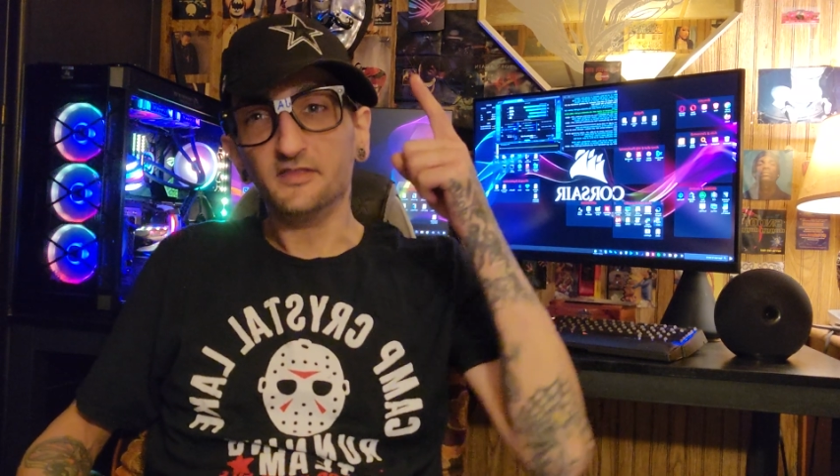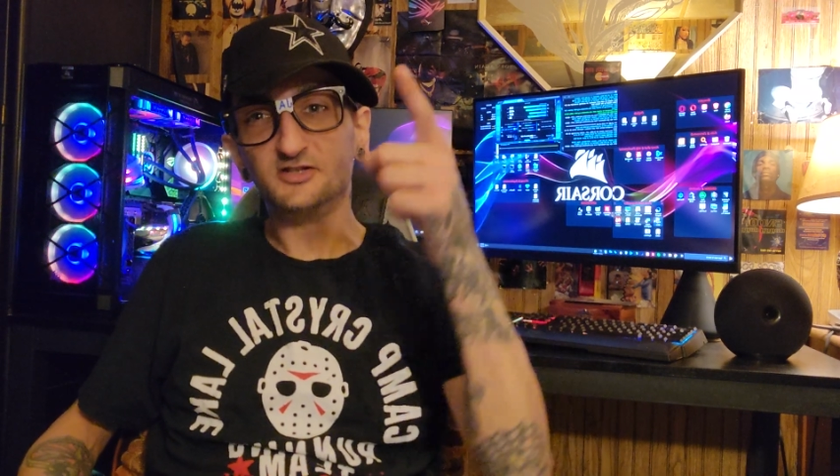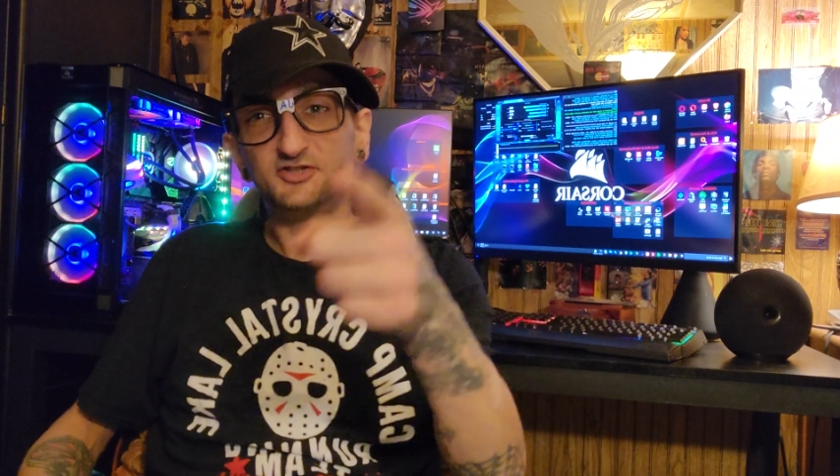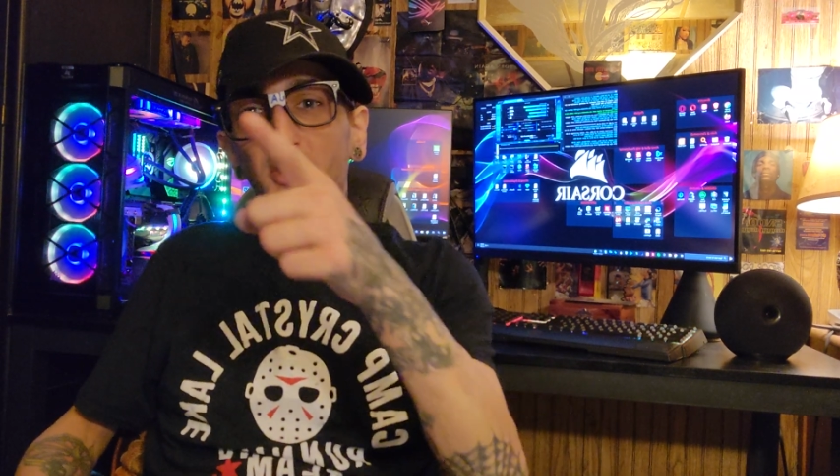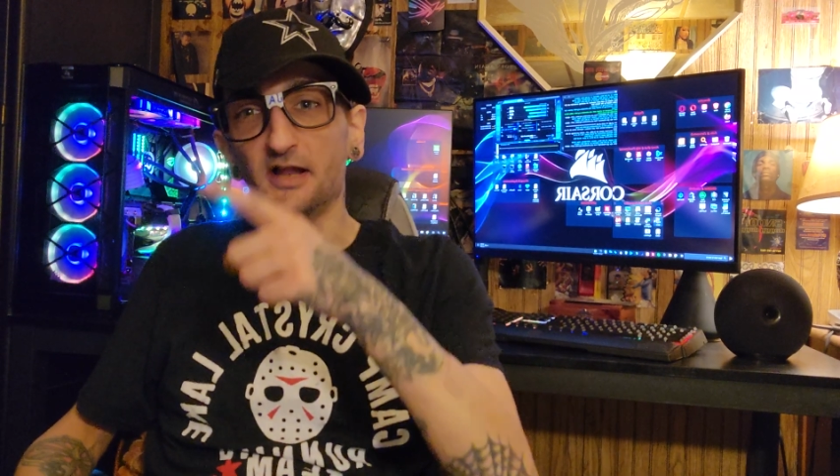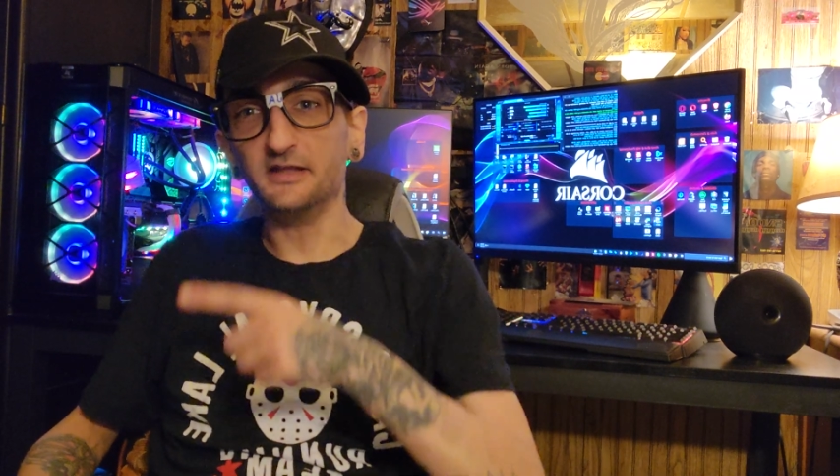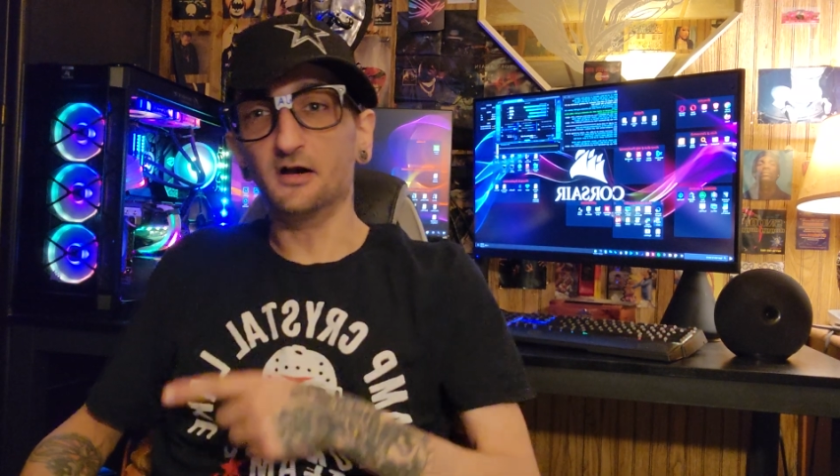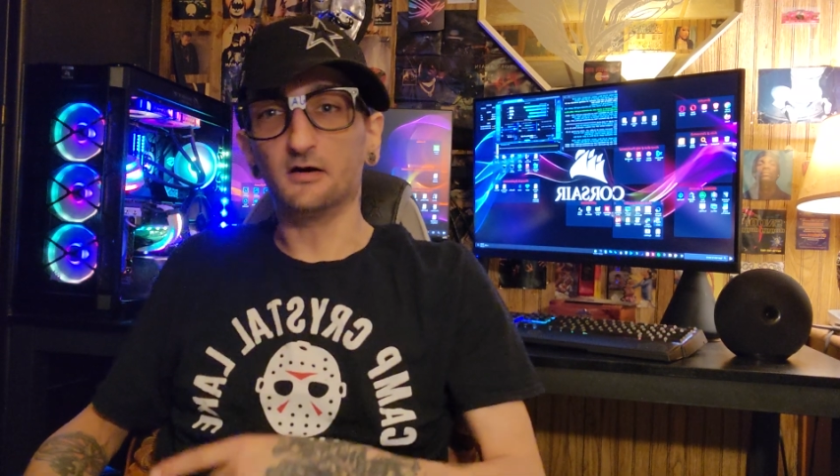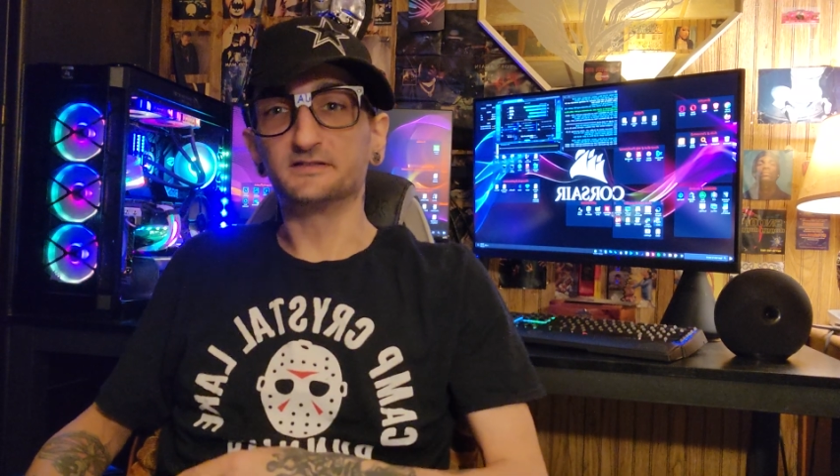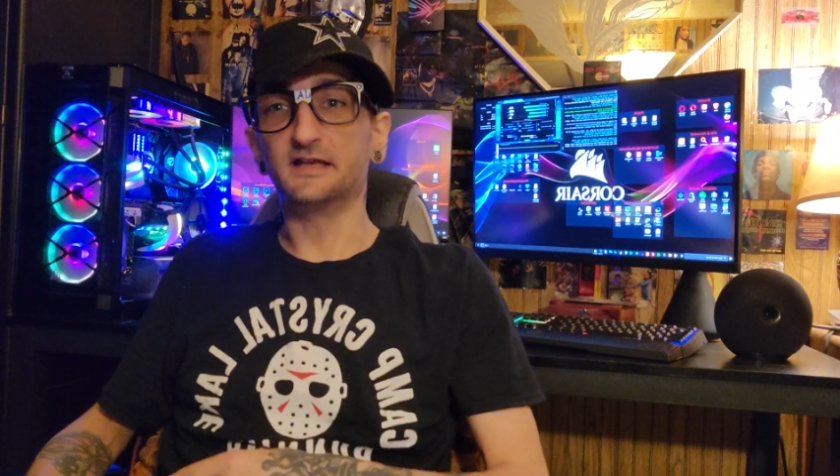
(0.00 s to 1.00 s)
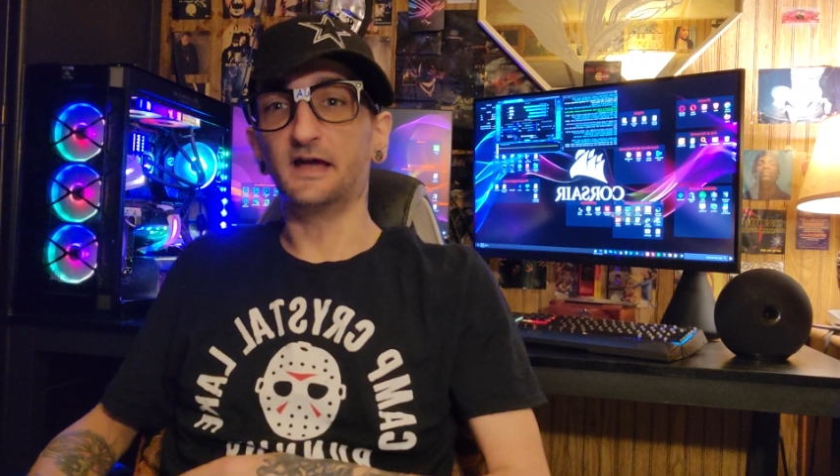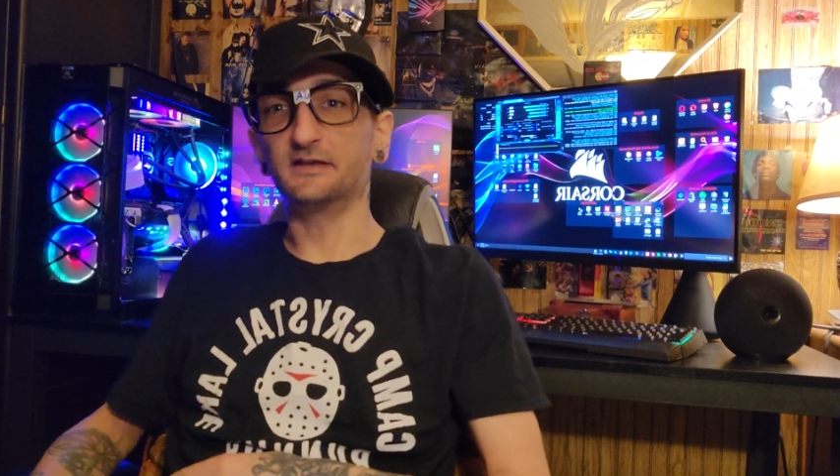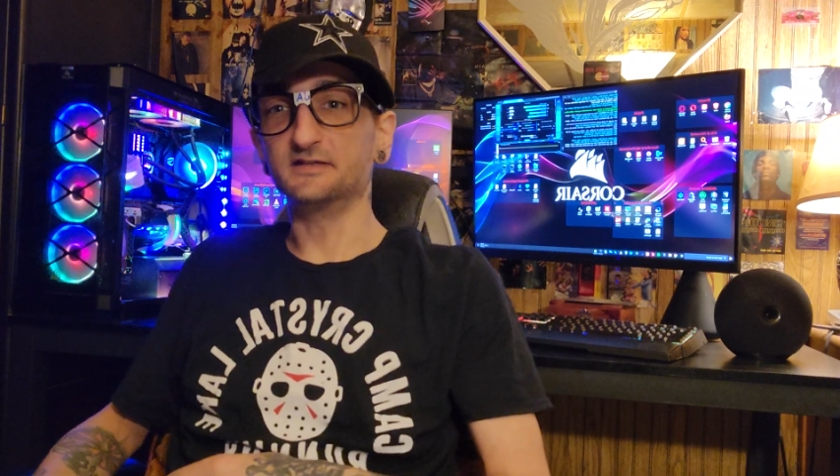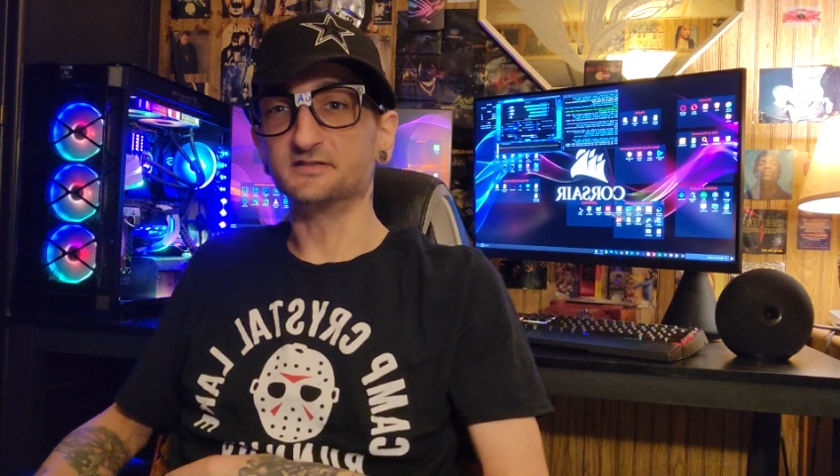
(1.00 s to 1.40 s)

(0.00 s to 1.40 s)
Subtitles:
that Johnny Altech